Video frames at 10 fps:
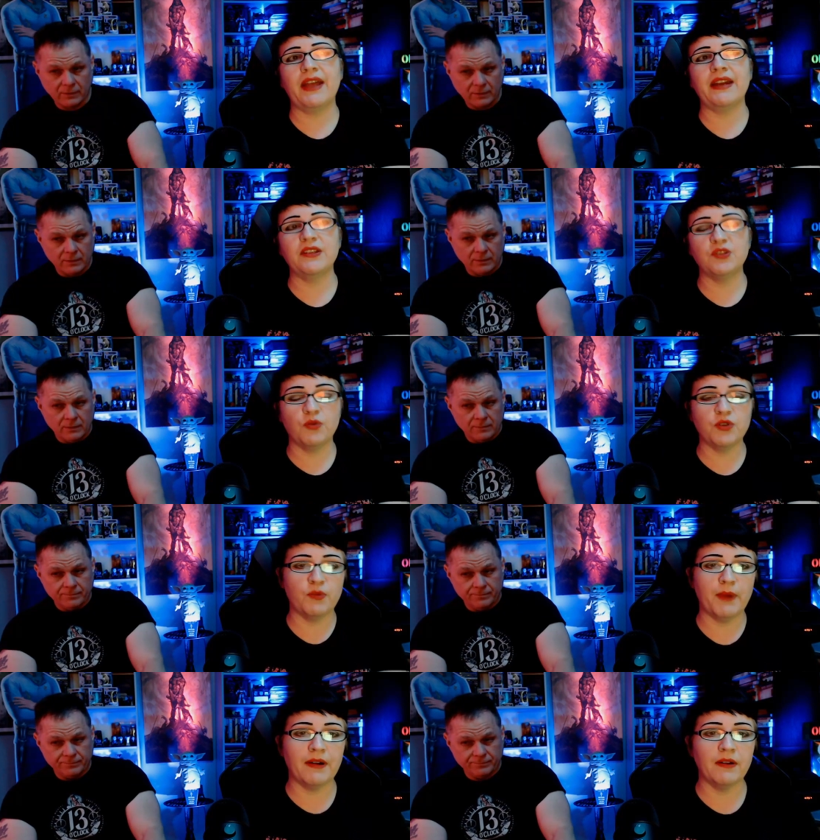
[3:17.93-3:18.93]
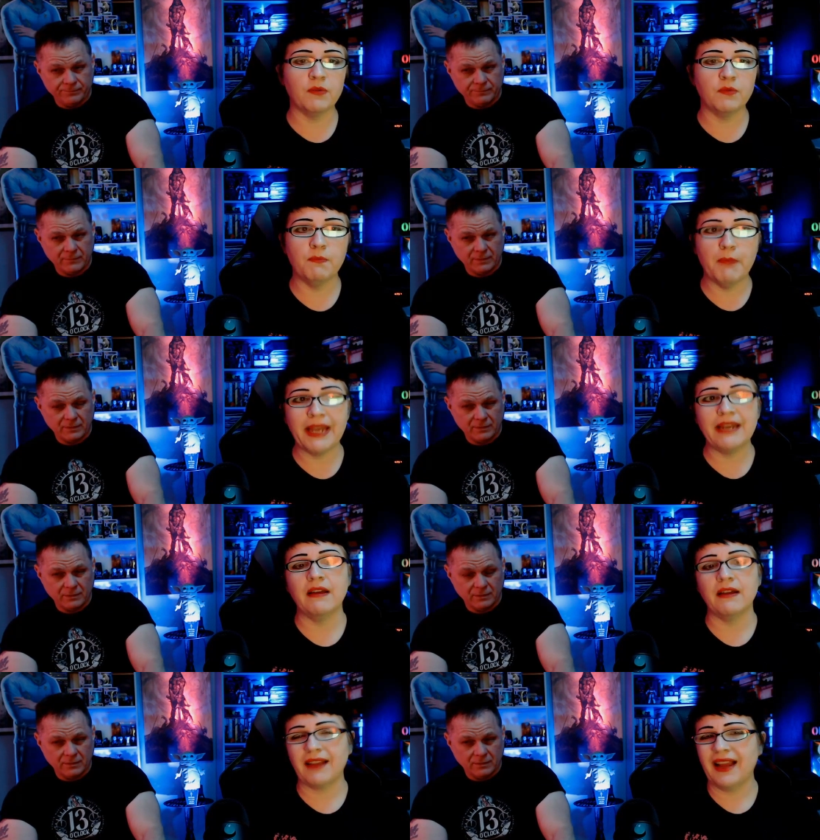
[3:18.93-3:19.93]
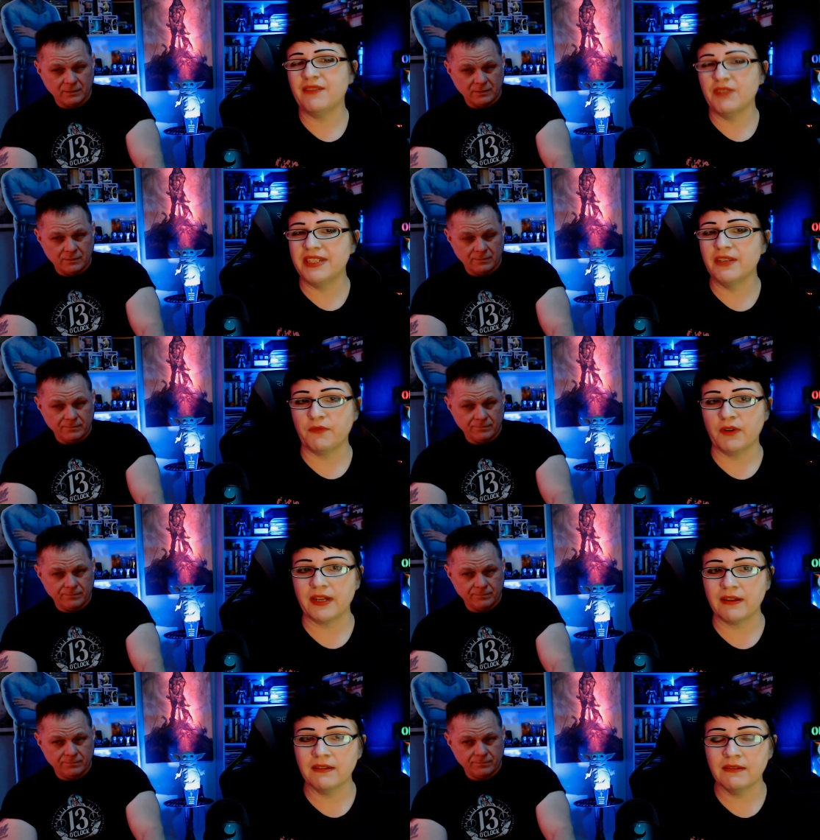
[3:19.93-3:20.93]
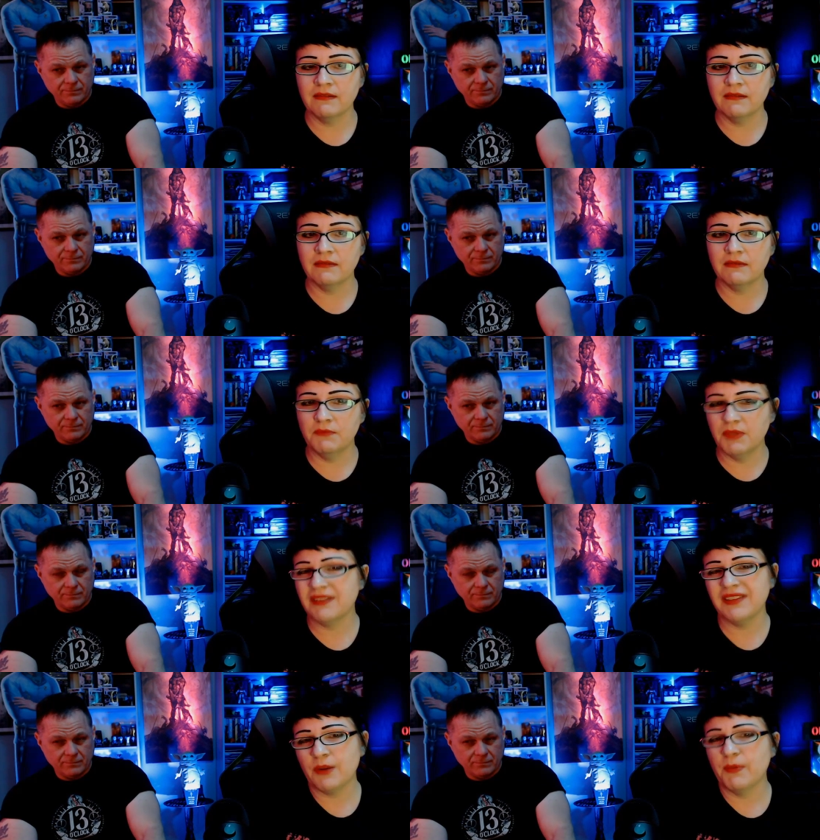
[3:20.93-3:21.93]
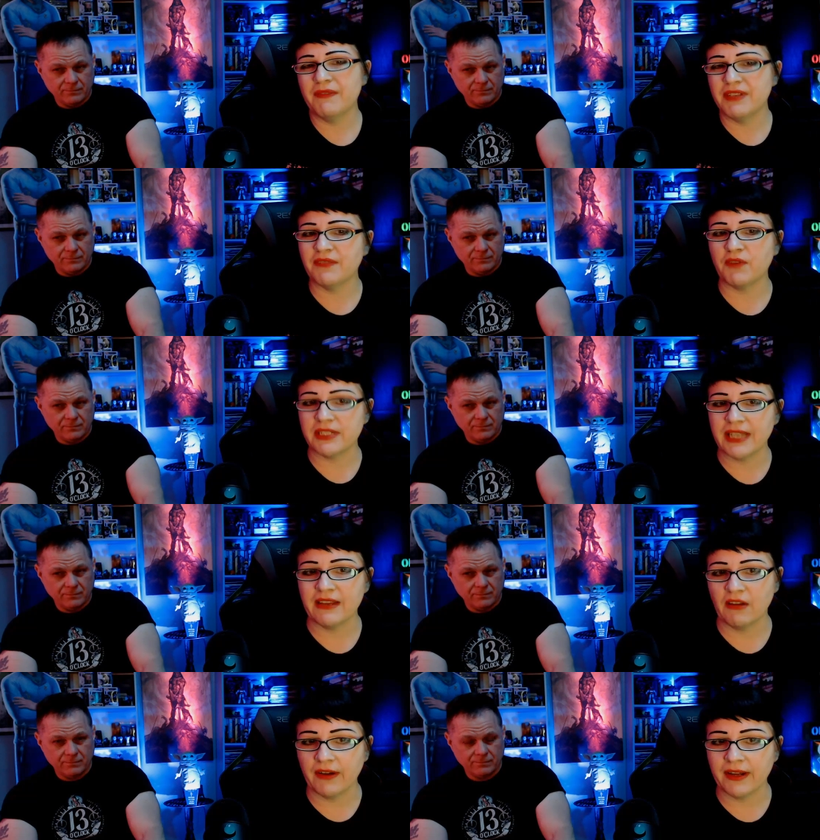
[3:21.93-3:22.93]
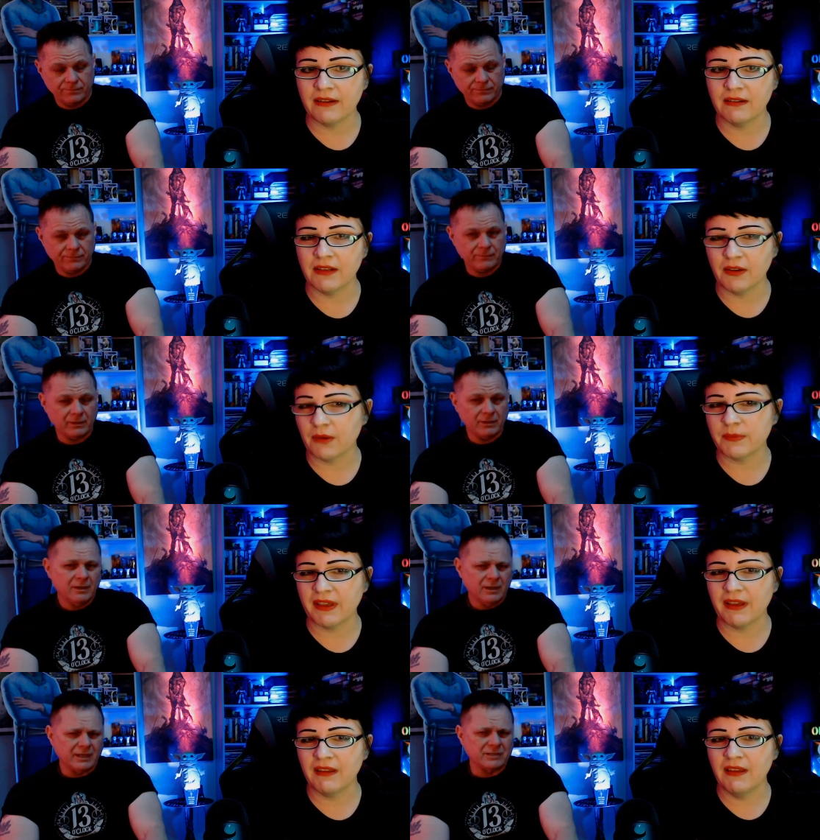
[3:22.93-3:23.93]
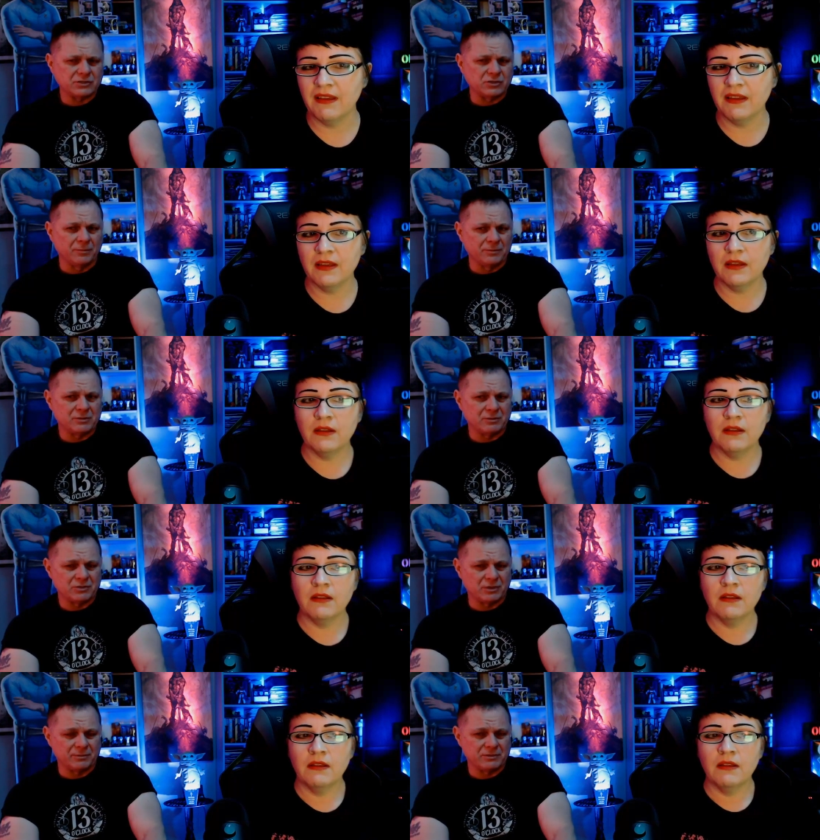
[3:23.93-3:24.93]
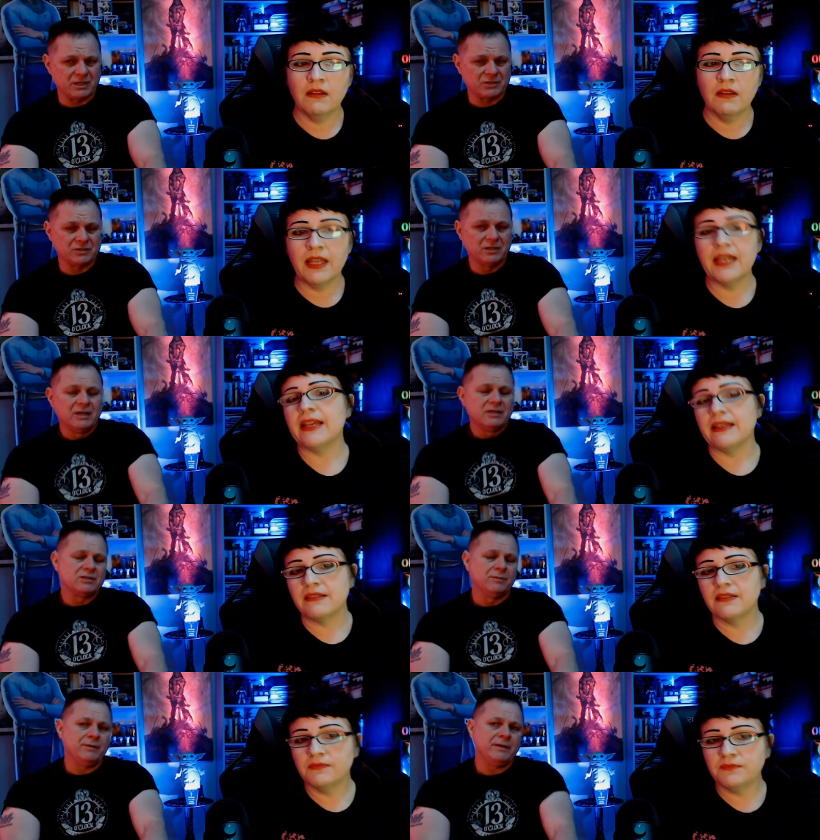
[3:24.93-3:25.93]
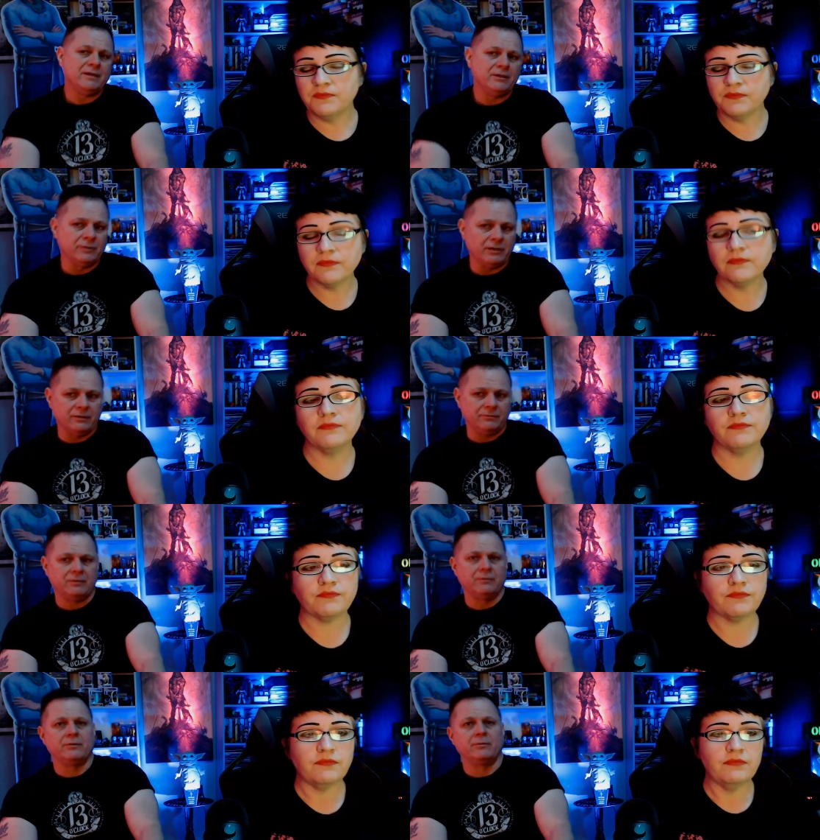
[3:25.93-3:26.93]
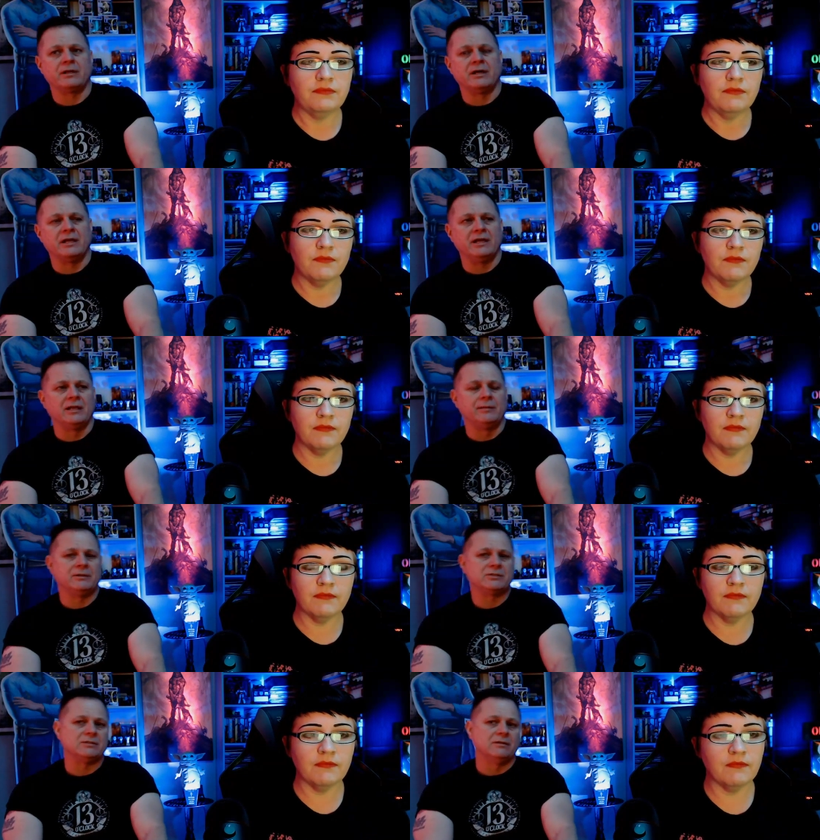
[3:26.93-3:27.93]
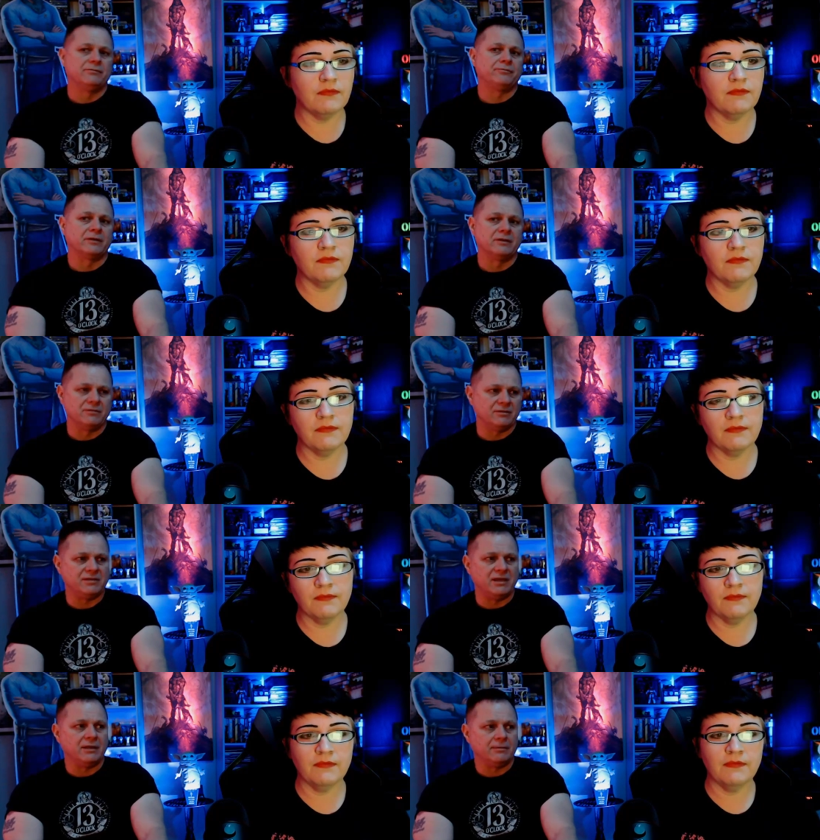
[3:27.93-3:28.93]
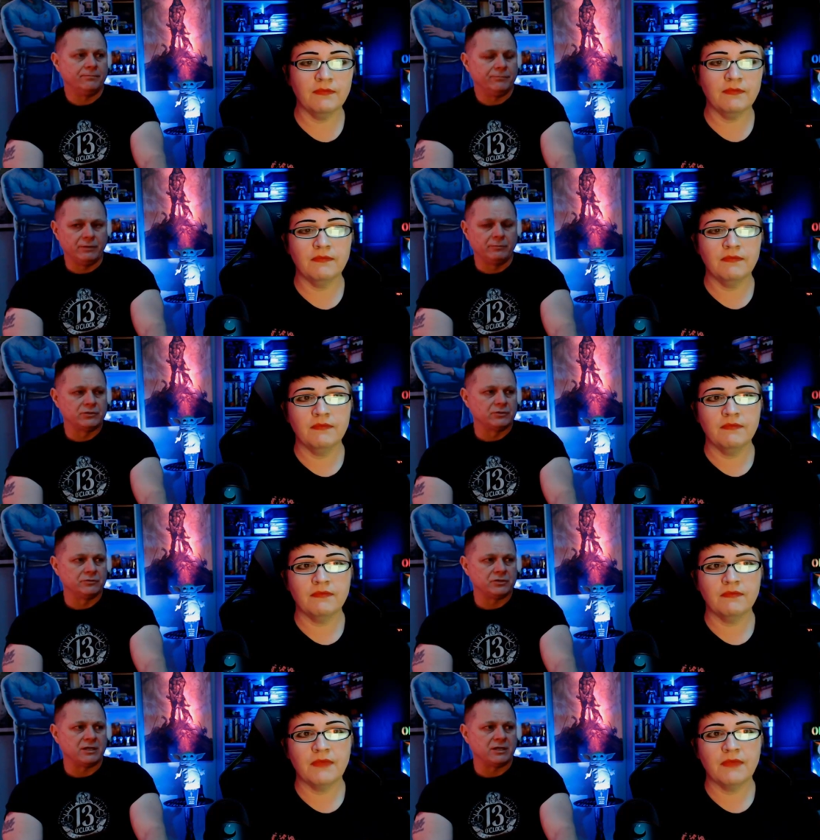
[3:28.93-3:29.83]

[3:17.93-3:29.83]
Speaker 1: and george romero made a kind of a different a little bit of a different take on it you know what i'm saying i guess
Speaker 2: it's open to interpretation it is to me uh, there there were kind of elements of fucking the thing the original John